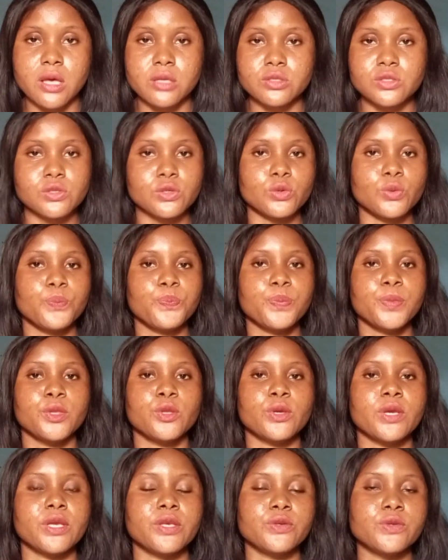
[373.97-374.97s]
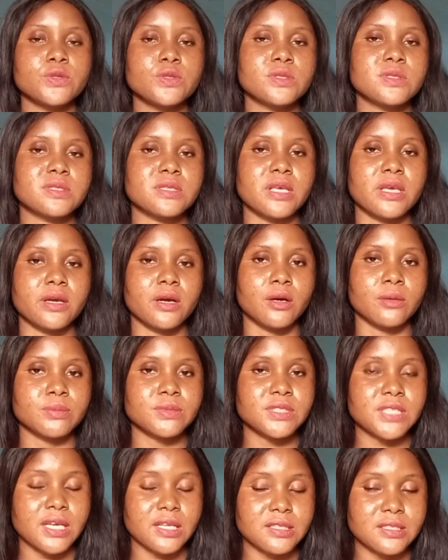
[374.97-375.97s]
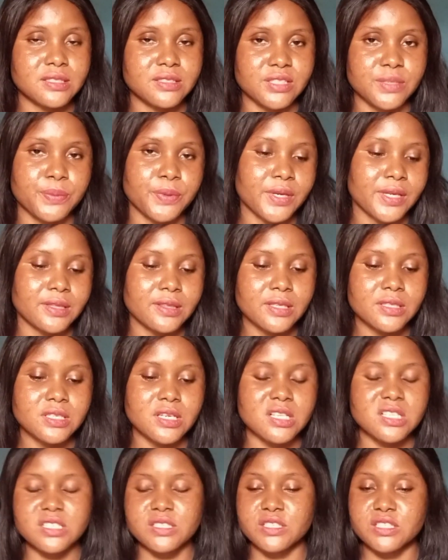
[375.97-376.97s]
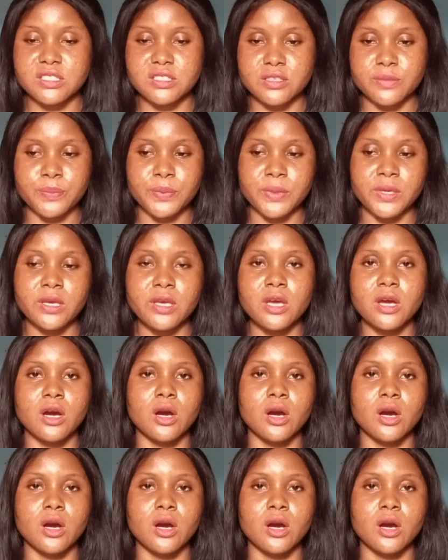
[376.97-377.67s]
So you can use chat gp. You can tell chat gp,